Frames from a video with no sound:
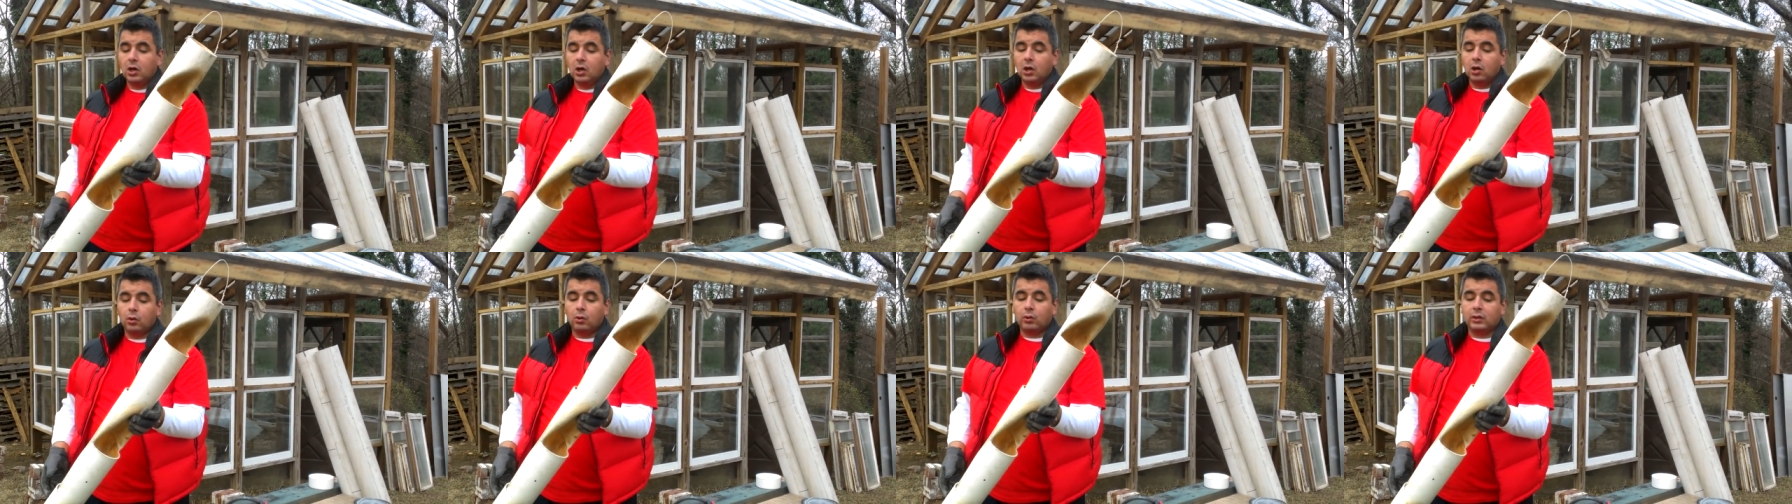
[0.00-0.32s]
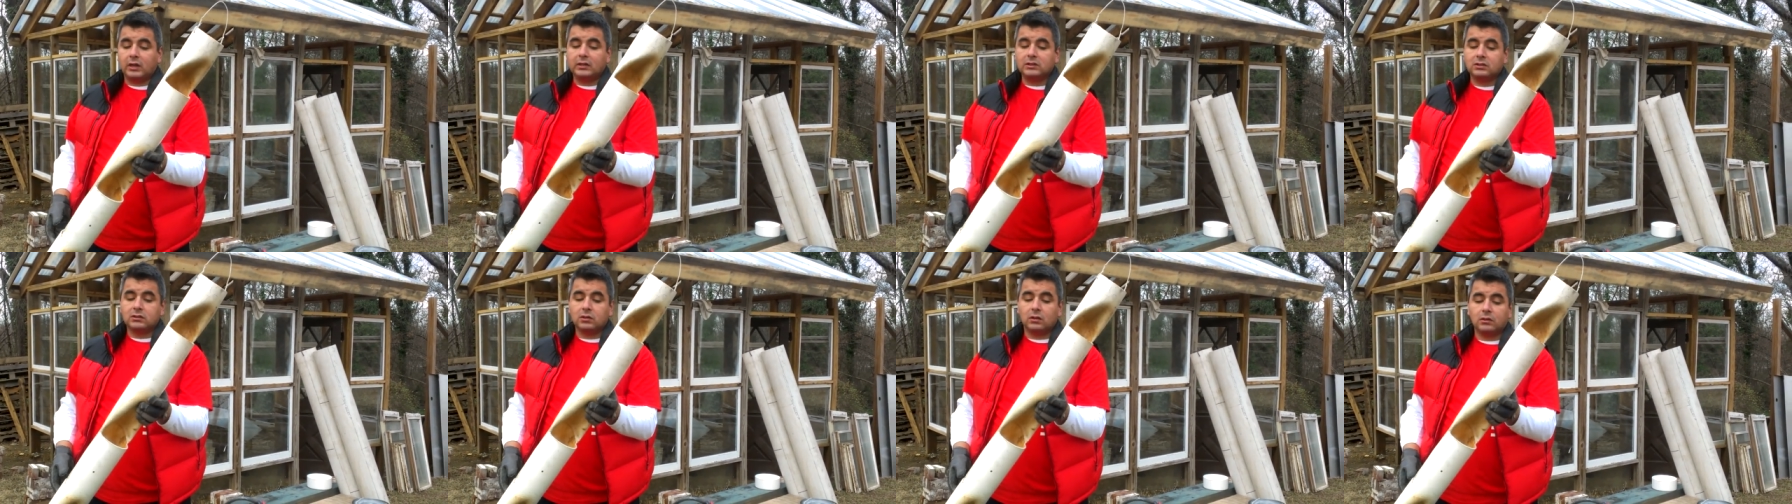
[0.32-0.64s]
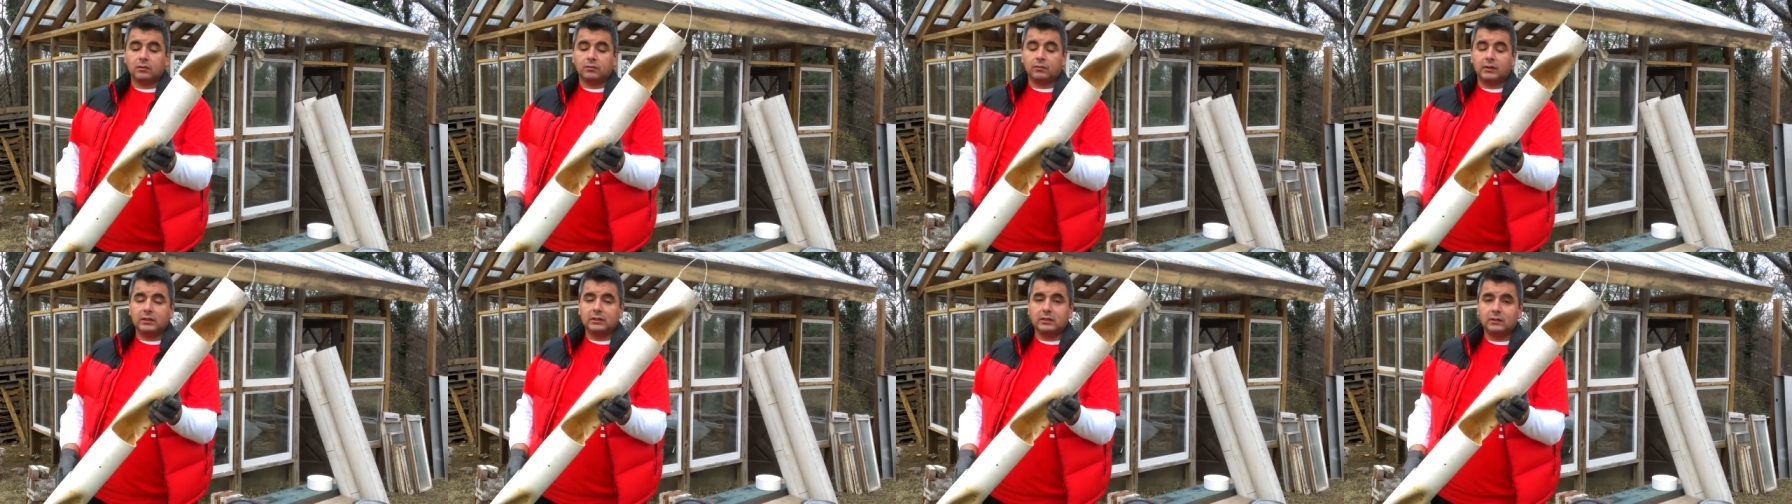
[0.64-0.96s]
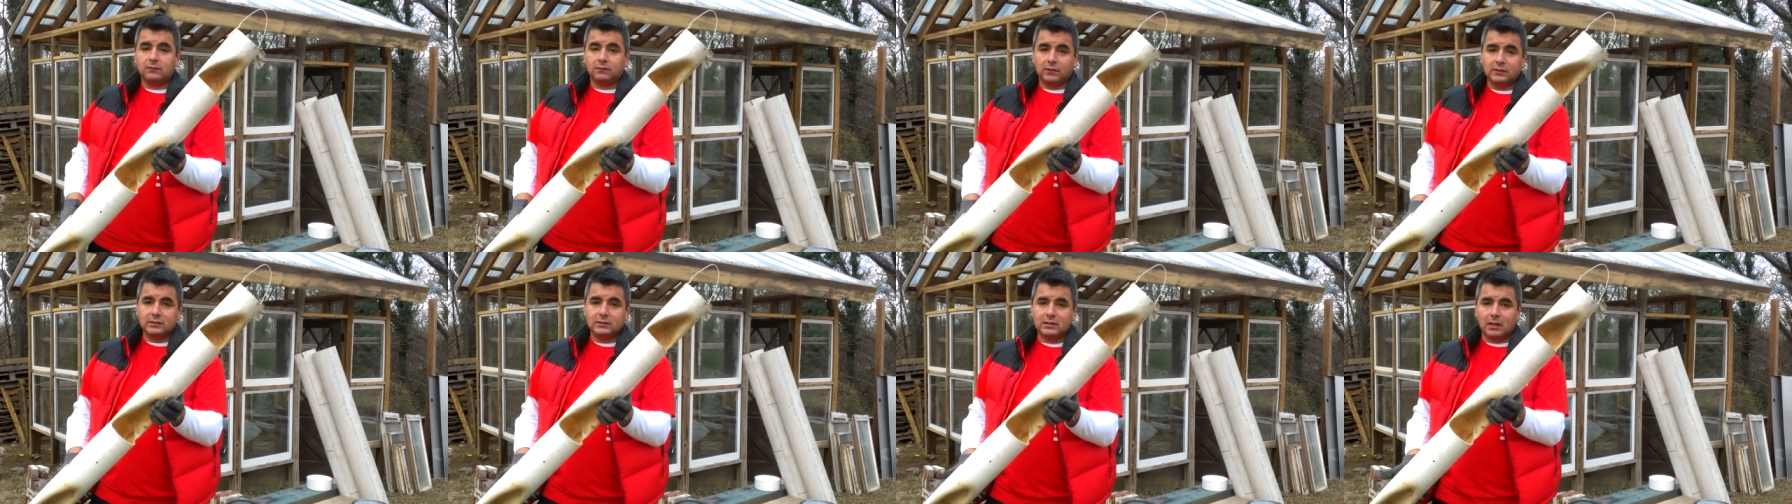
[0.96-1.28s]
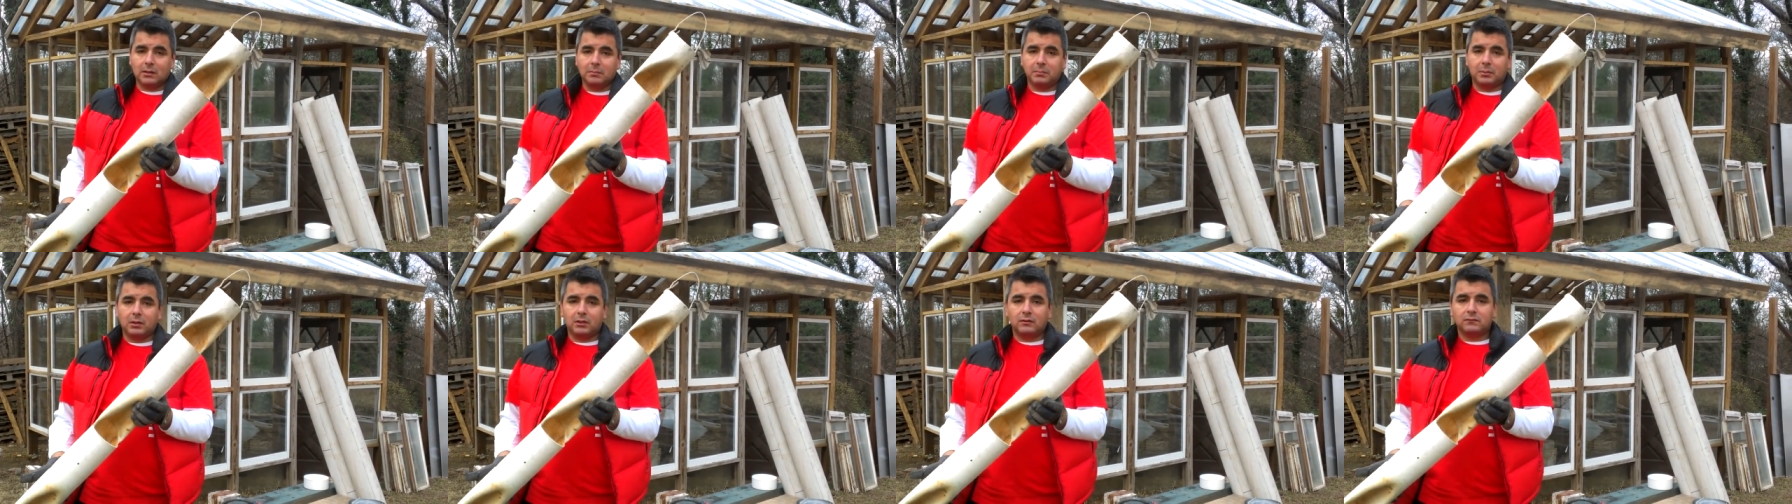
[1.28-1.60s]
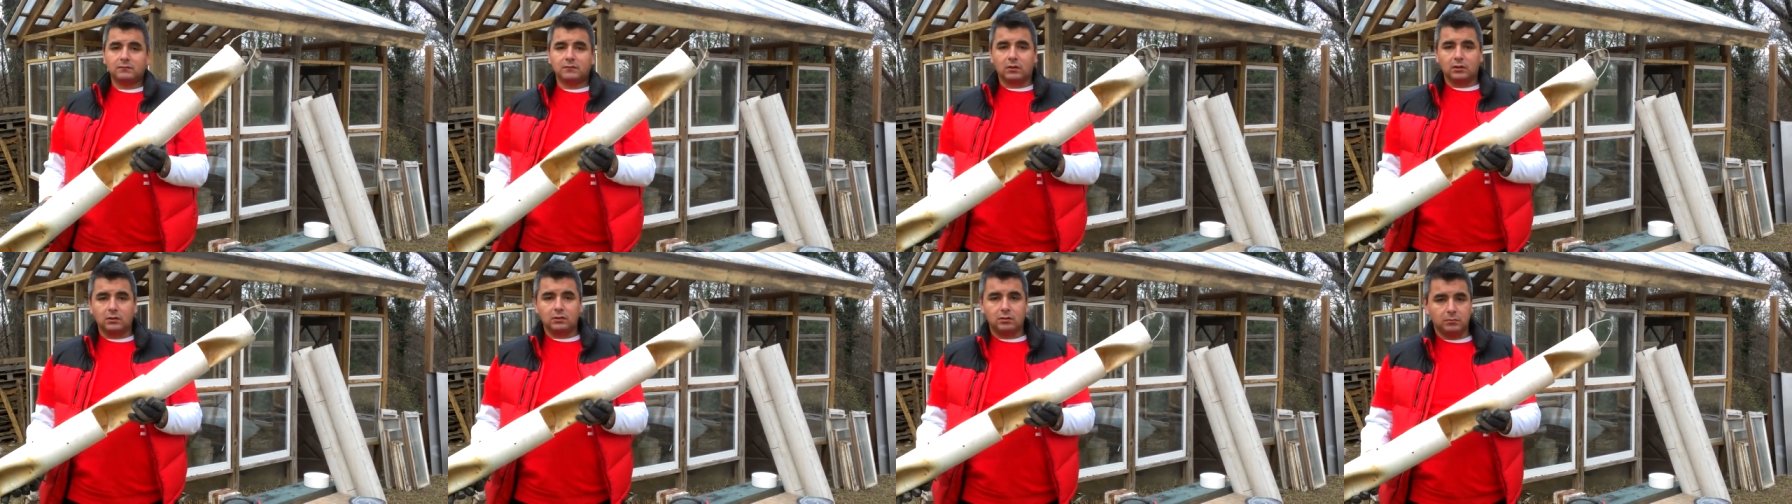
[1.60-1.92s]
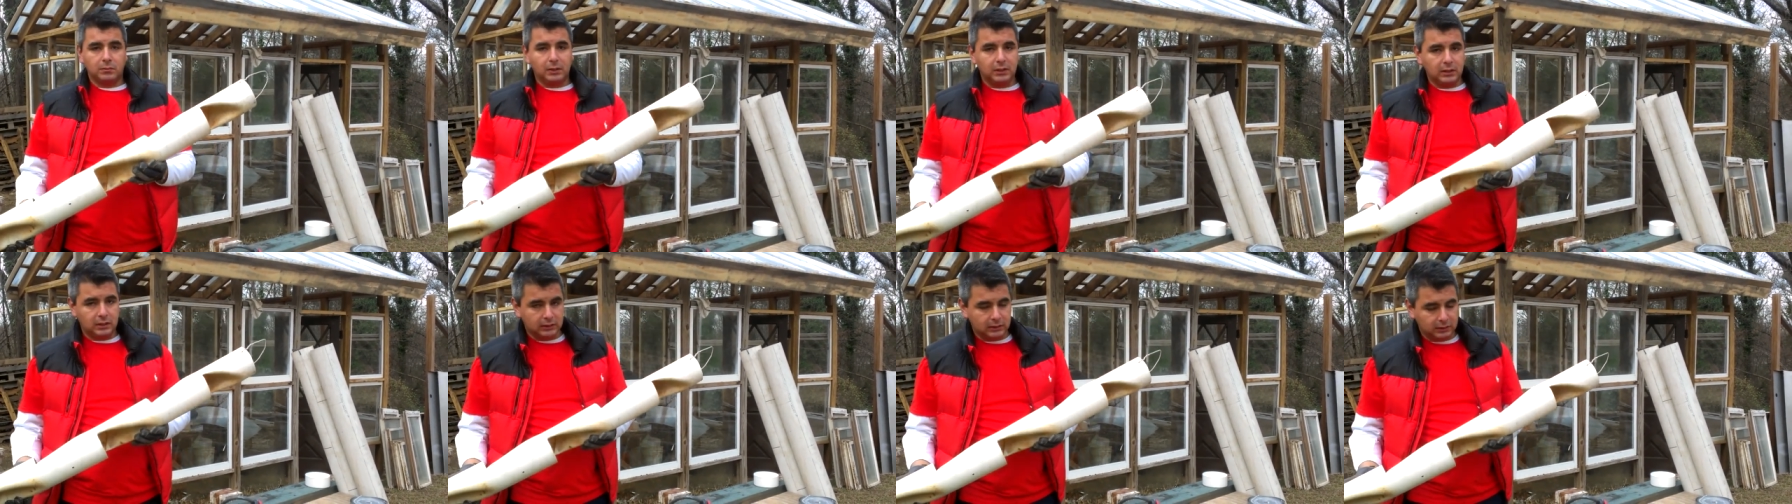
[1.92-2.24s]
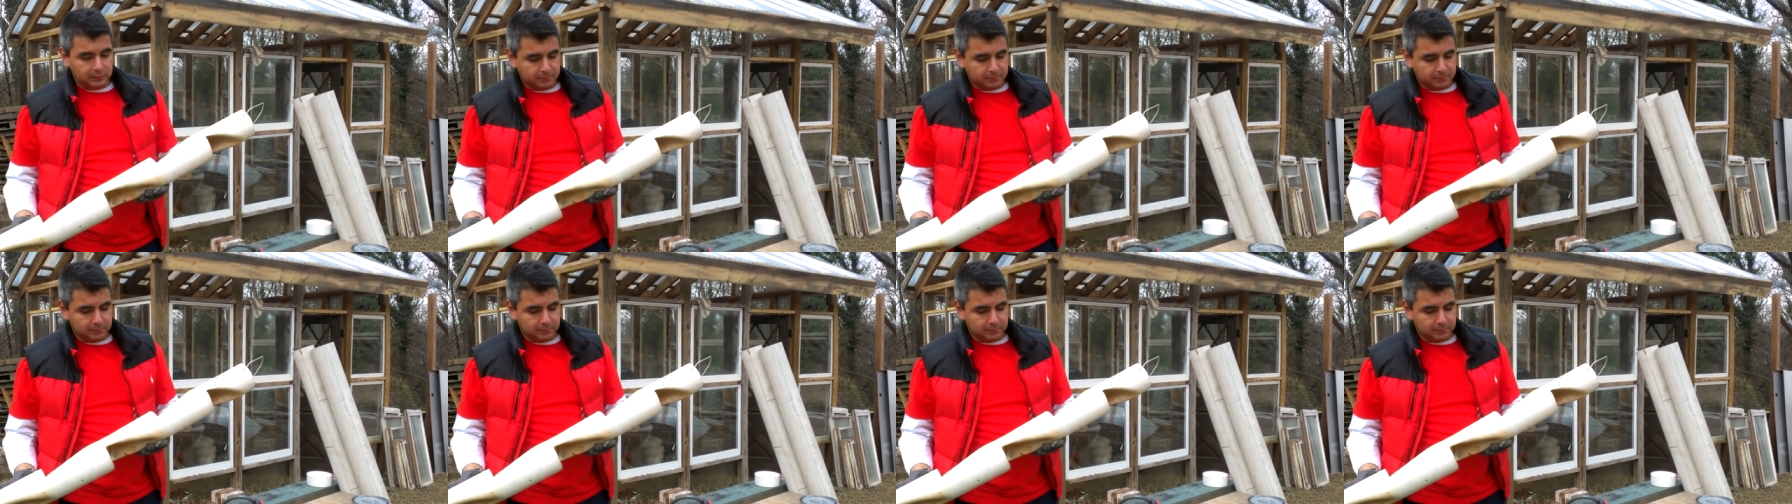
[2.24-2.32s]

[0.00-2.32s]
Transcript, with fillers: or can tolerate different type of uh, humidity.